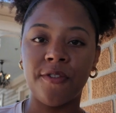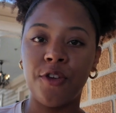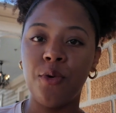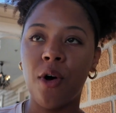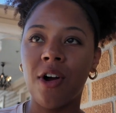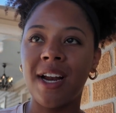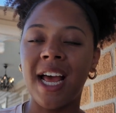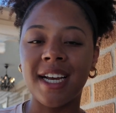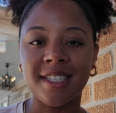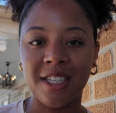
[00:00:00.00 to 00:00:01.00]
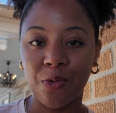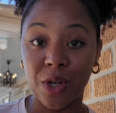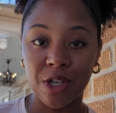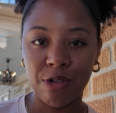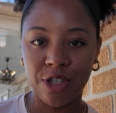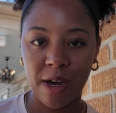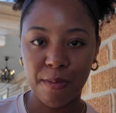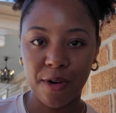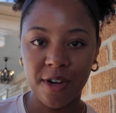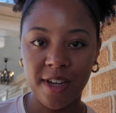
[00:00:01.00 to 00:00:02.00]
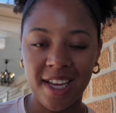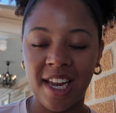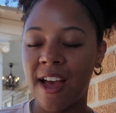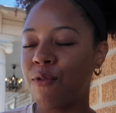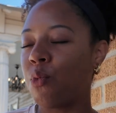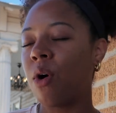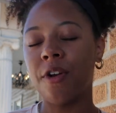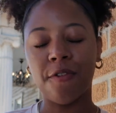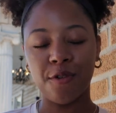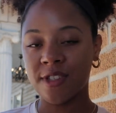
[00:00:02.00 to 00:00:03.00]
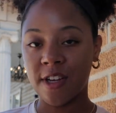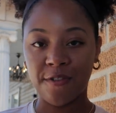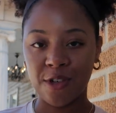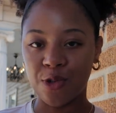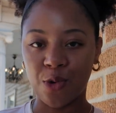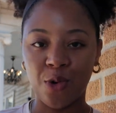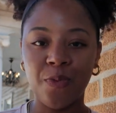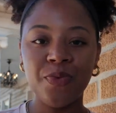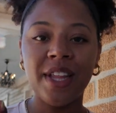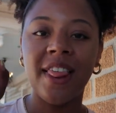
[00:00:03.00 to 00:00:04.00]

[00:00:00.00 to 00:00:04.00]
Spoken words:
If you are an excellent window shopper and have wonderful self-control,